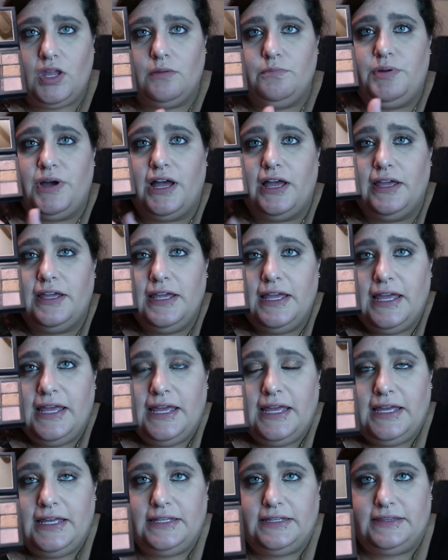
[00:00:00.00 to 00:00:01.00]
but
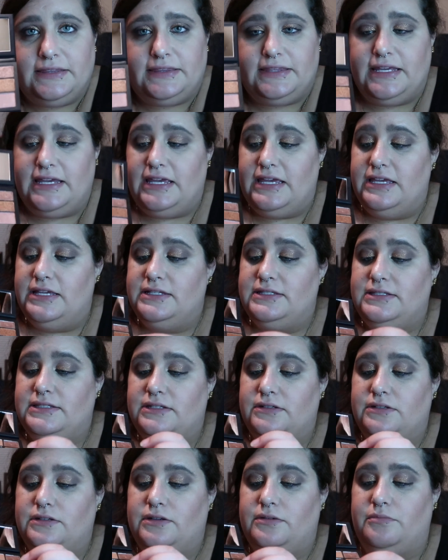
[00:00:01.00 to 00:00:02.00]

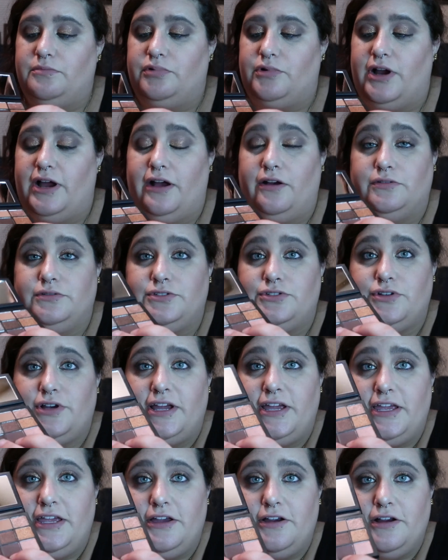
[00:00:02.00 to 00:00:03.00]
these browns
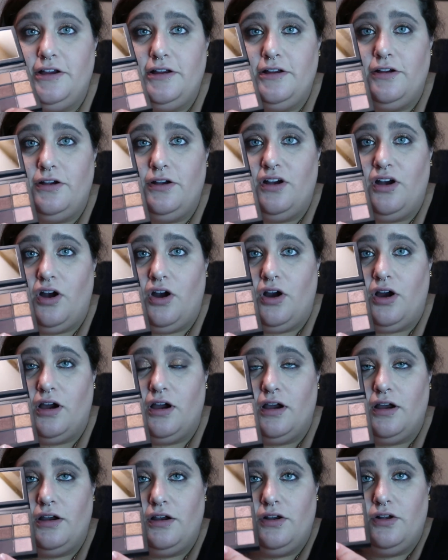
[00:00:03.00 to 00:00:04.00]
right here
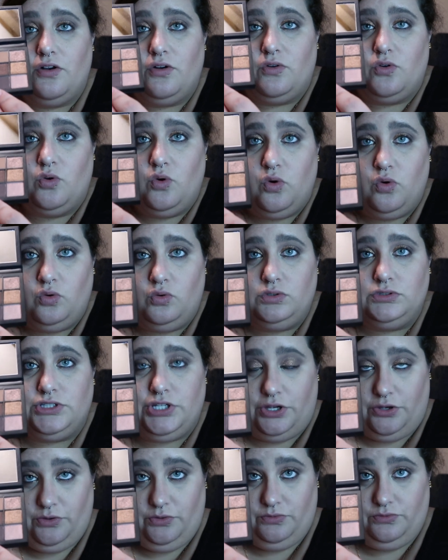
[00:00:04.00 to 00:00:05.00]
are cool
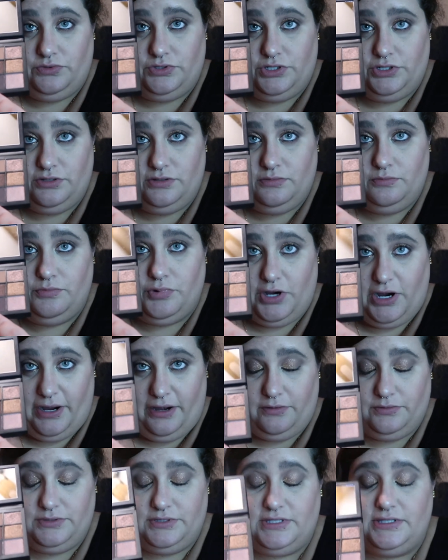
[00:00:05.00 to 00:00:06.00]
toned
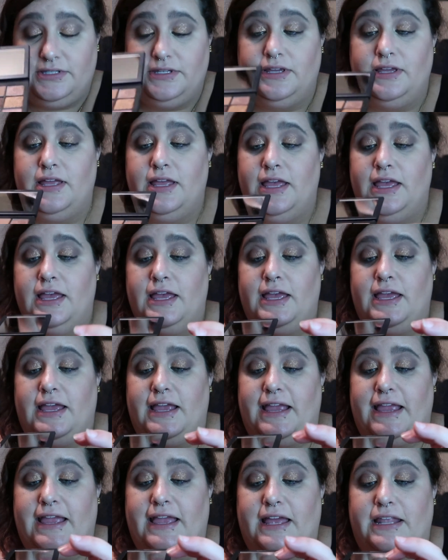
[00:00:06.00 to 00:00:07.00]
browns.
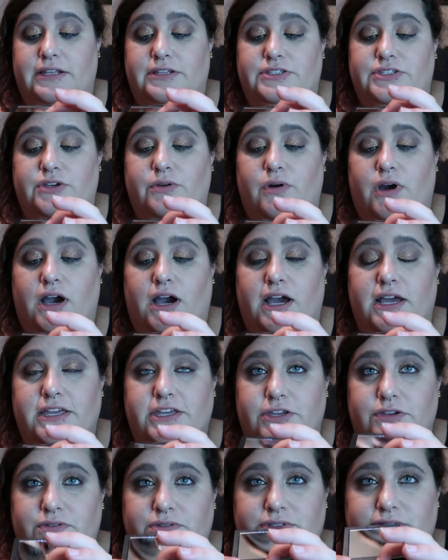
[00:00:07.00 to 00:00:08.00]
And so I
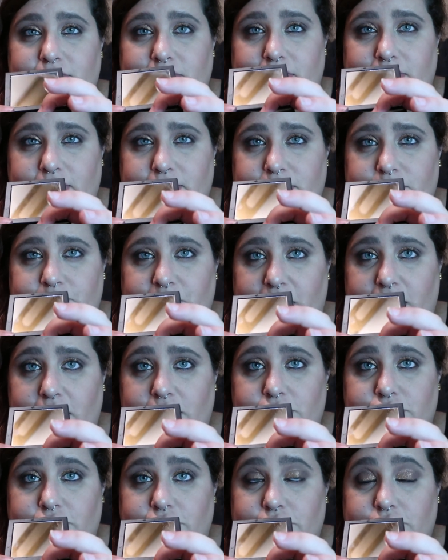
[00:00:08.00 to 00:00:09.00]
used this
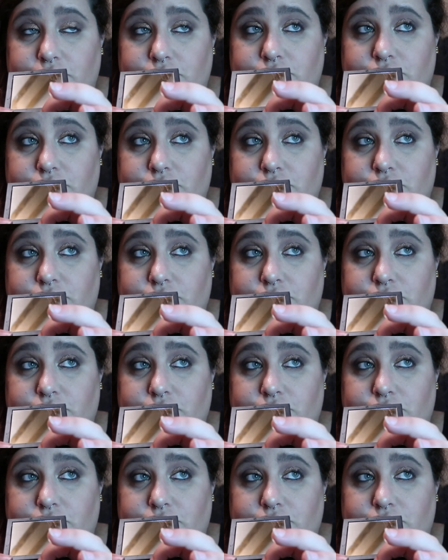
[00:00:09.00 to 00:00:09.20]
beige as a